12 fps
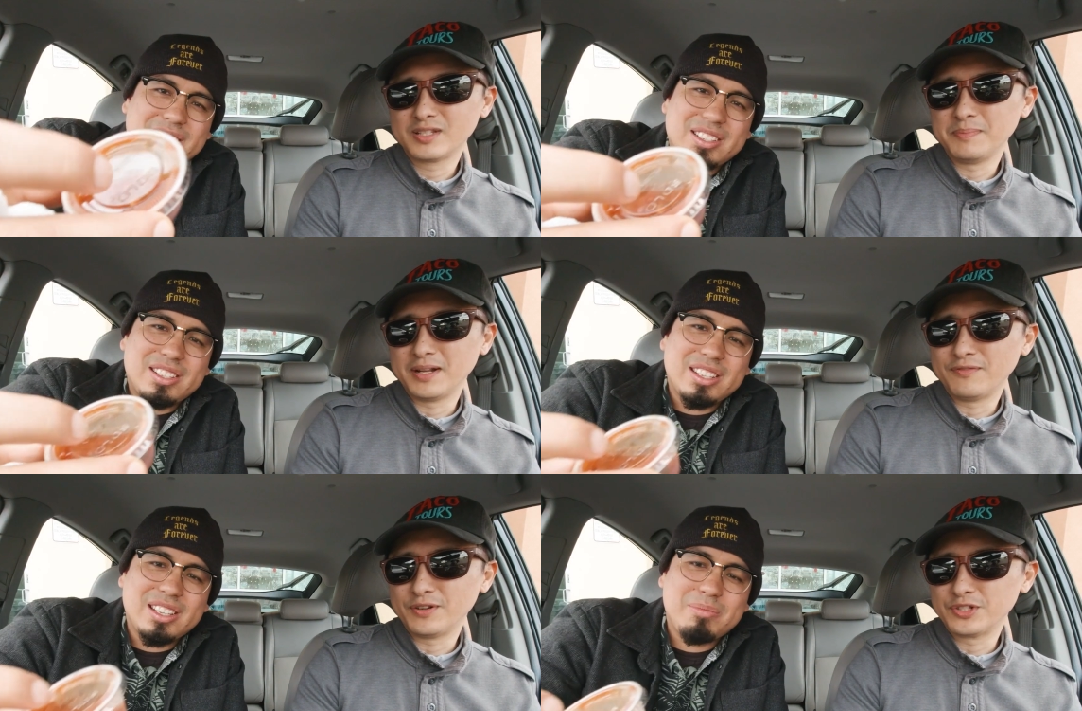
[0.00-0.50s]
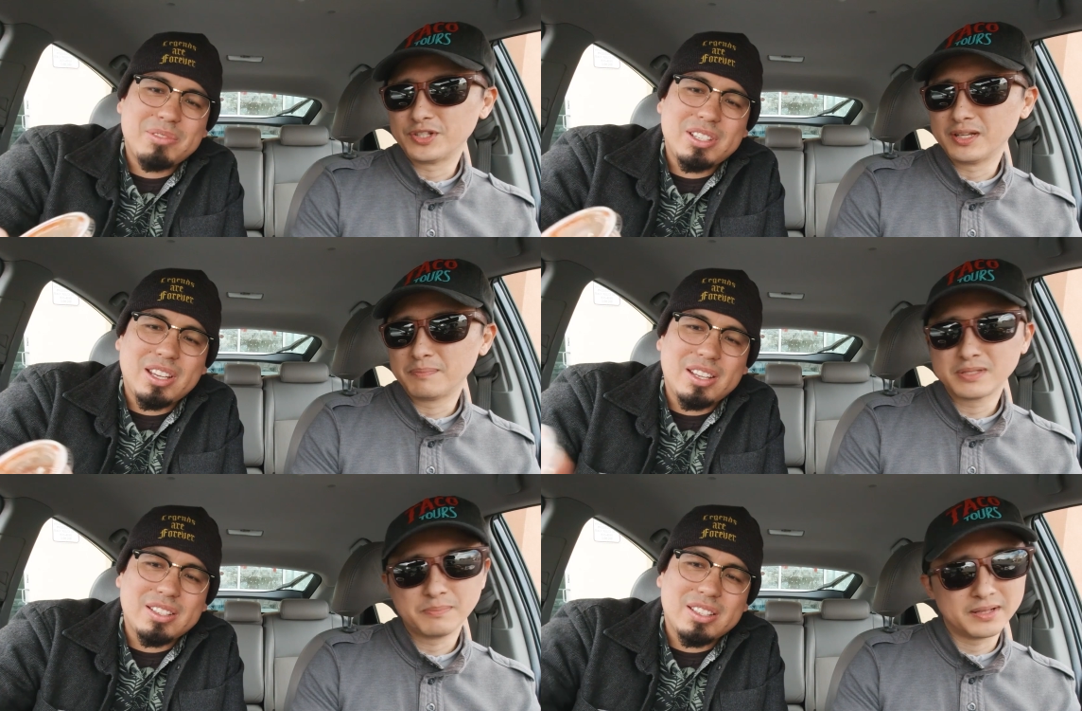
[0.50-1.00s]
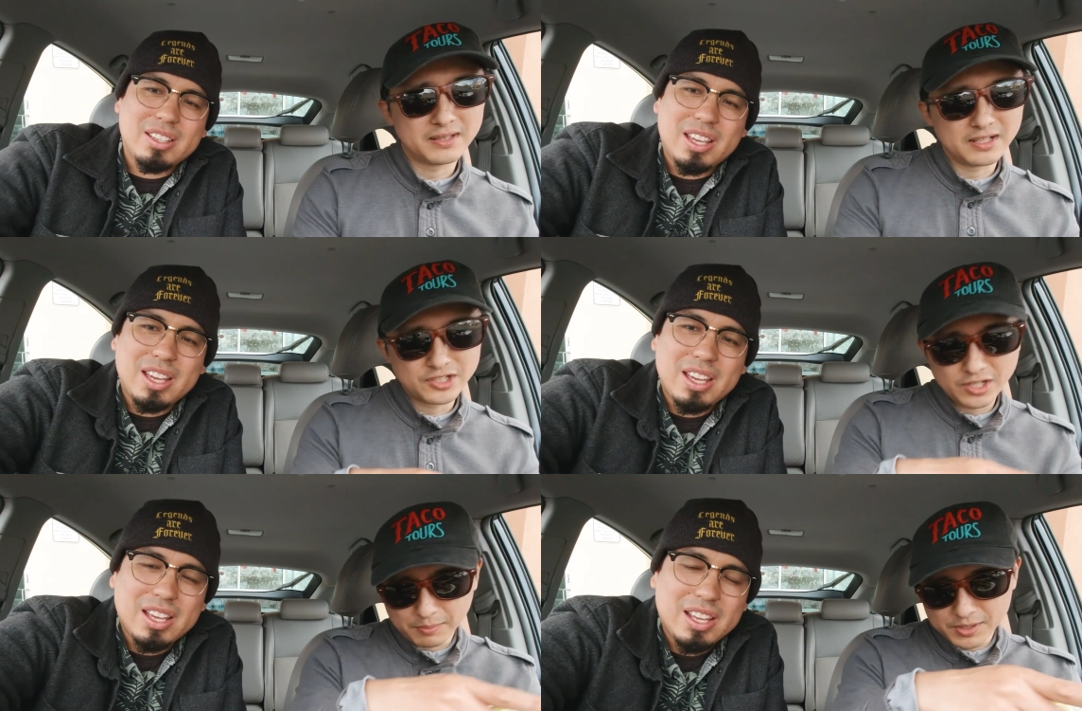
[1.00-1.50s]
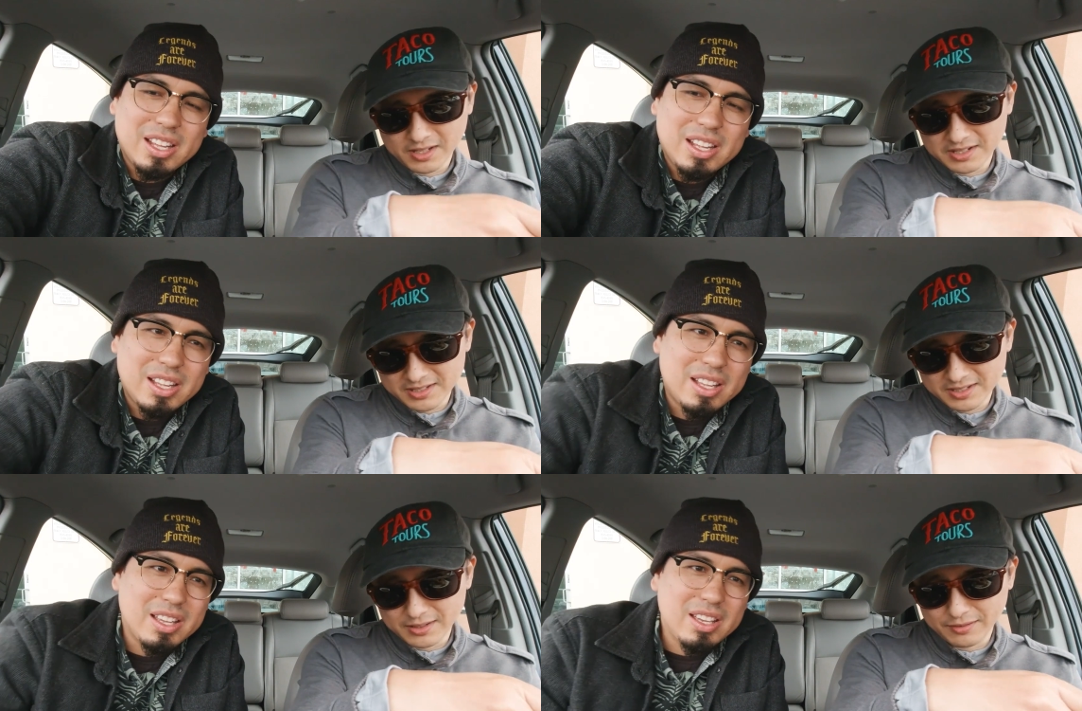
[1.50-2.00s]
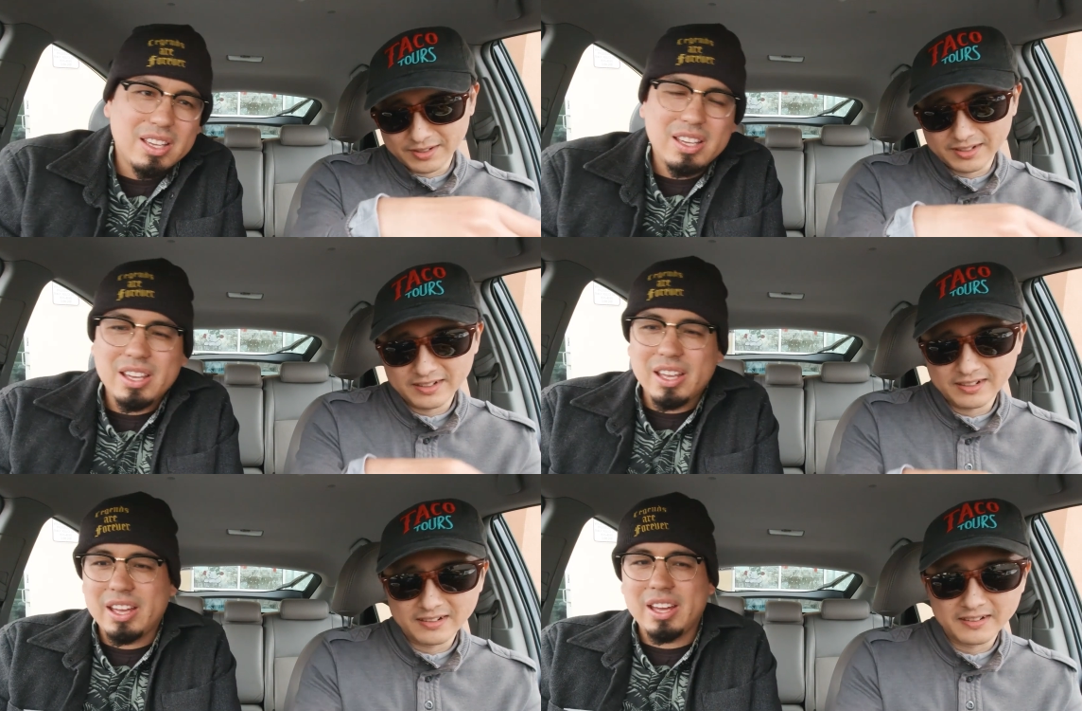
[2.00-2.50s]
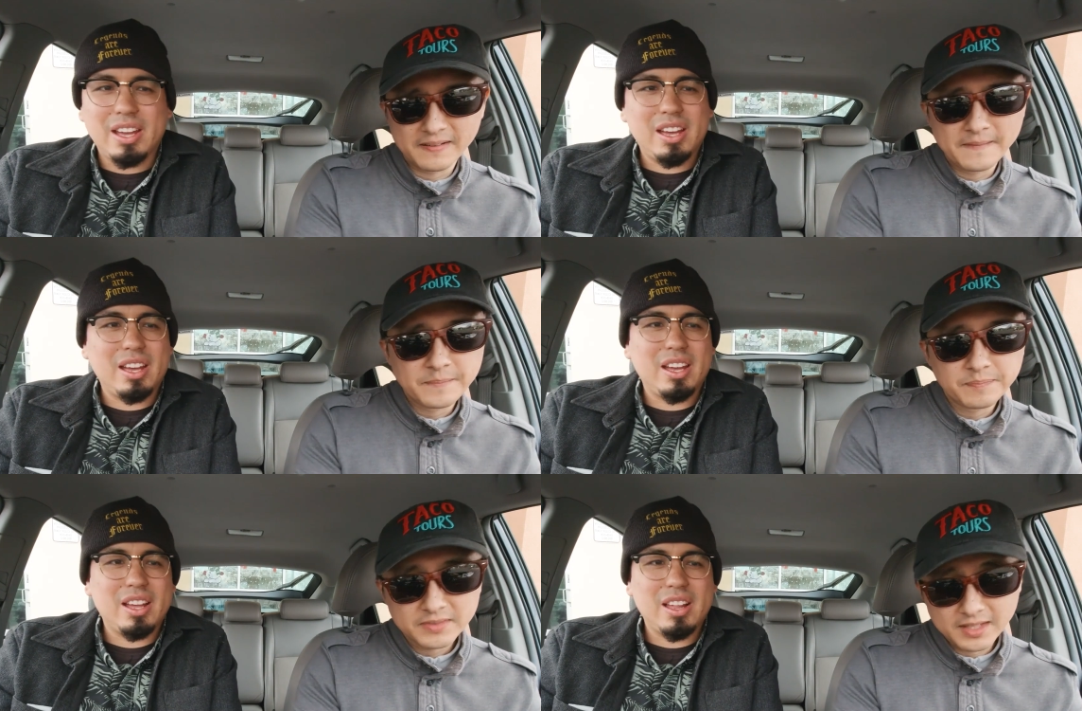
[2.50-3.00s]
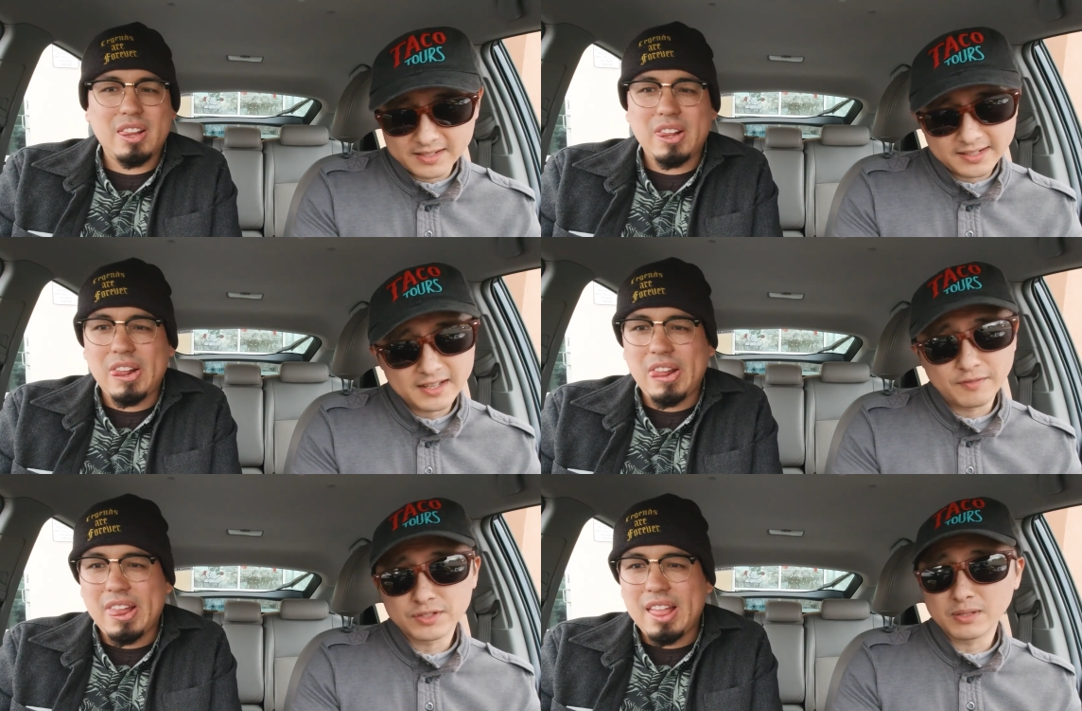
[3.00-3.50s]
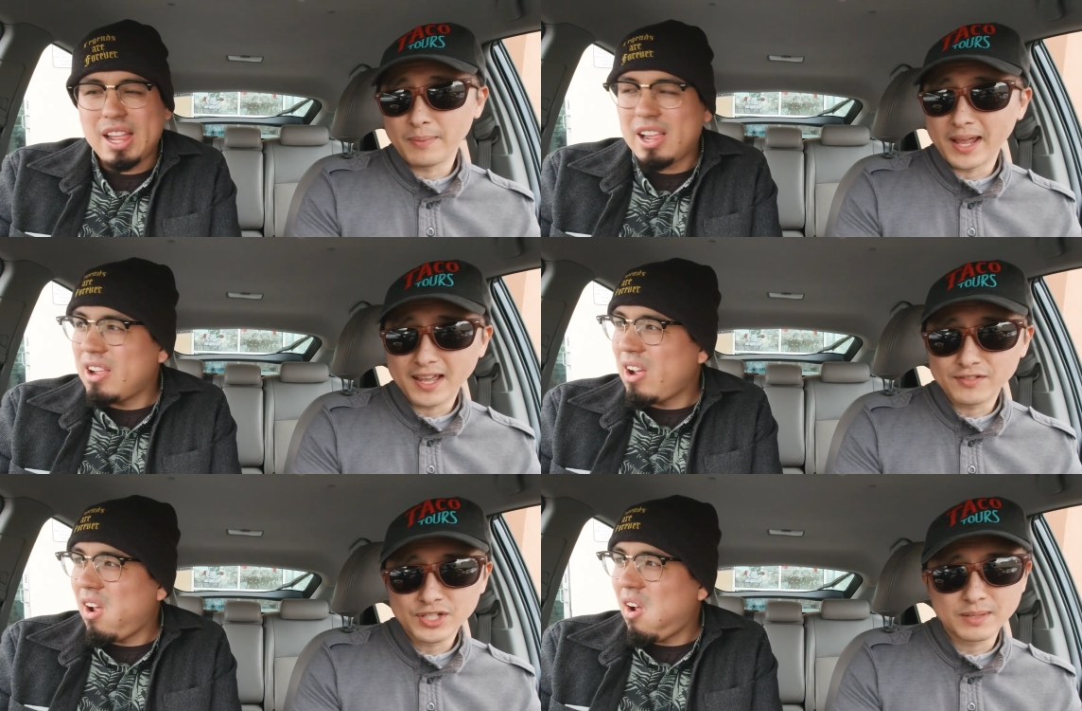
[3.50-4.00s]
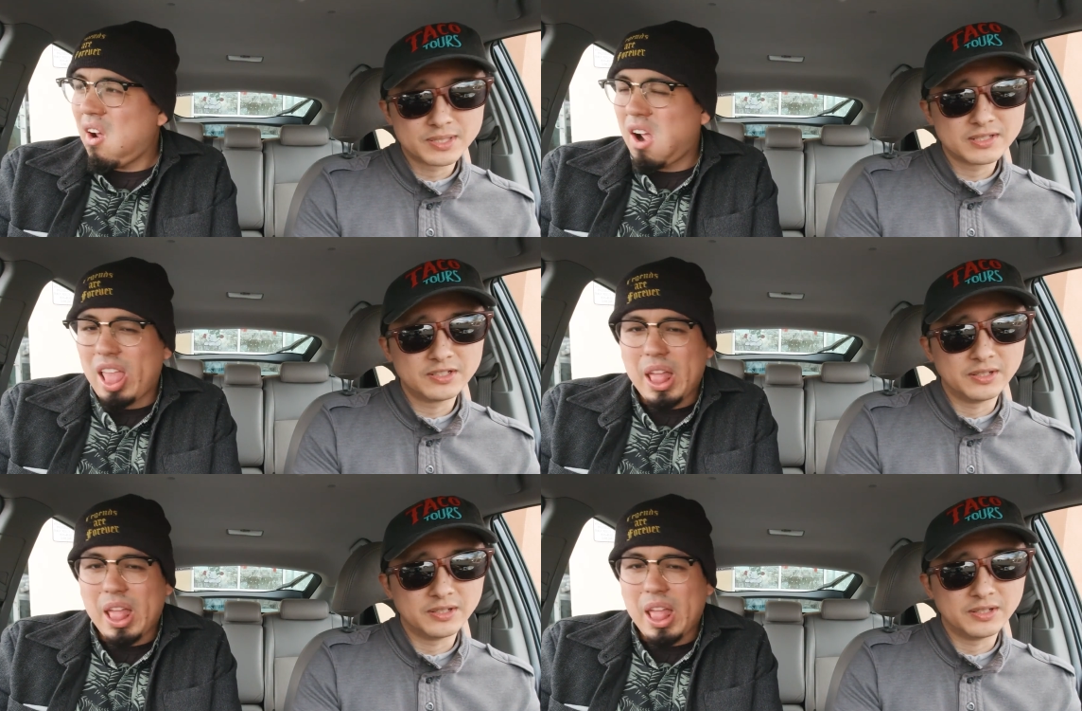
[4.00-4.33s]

Speaker 1: it's meant chip for chips, salsa, but the yeah. chip salsa's over here. Yeah. They did give us a bag of chips